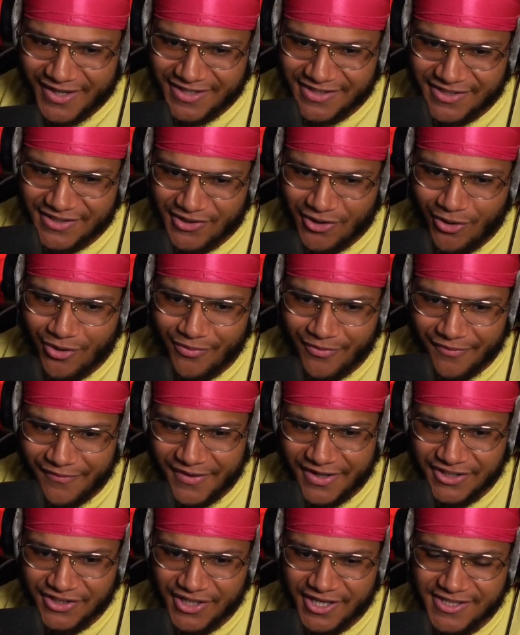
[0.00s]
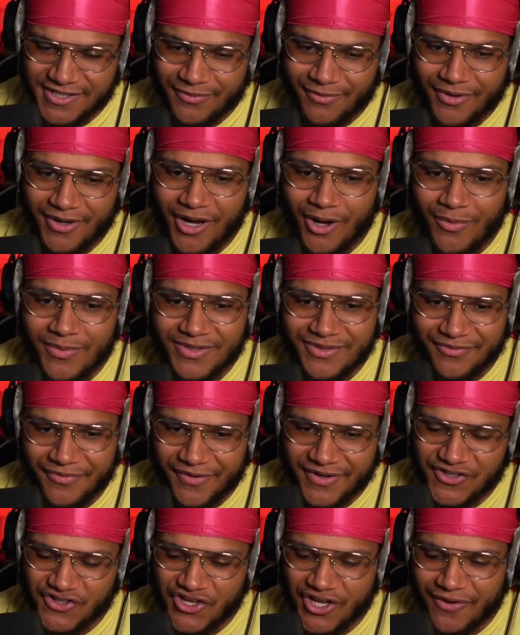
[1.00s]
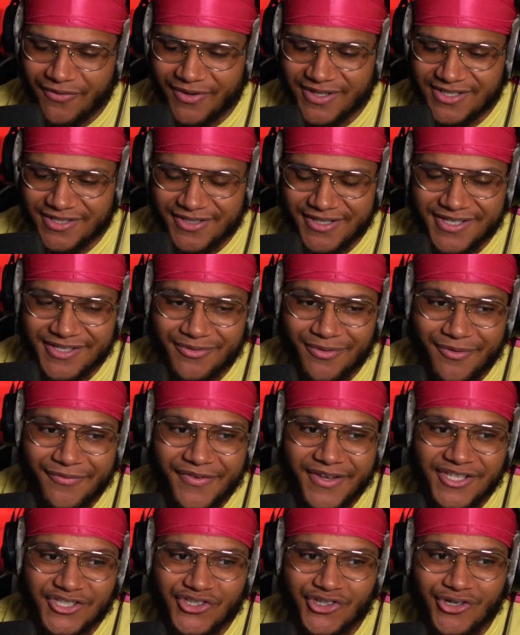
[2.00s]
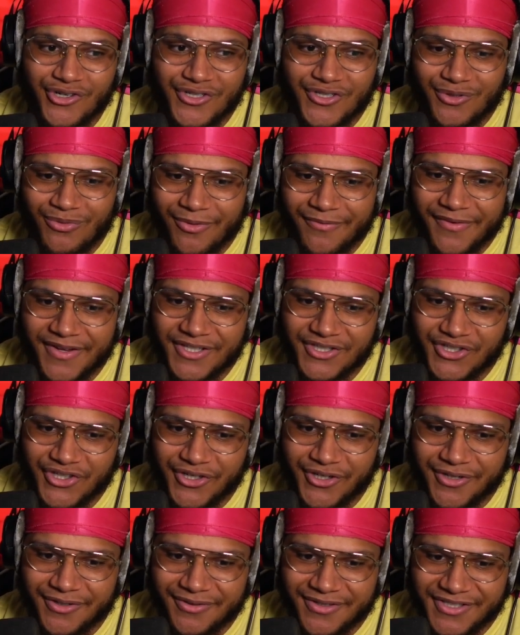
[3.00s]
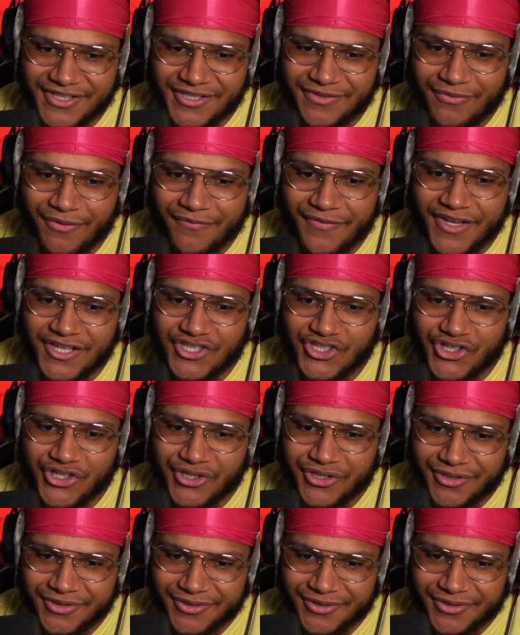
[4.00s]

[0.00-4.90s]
It's just called Revenge. Is it Revengers or Revenger? It's just Revenger.